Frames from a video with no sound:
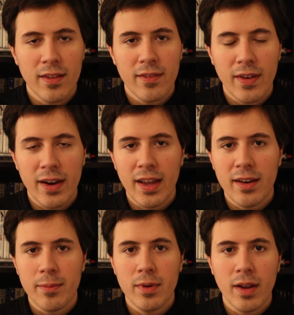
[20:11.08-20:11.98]
At the very end
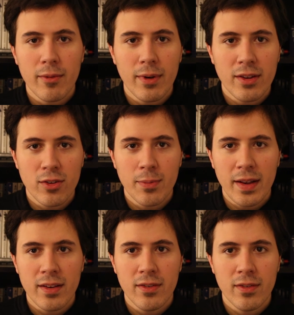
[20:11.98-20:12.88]
of Buddha
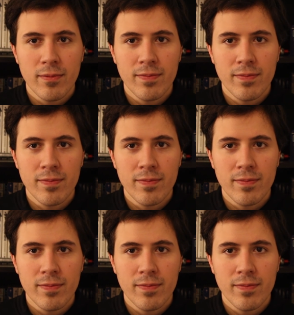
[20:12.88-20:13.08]
Retrospective.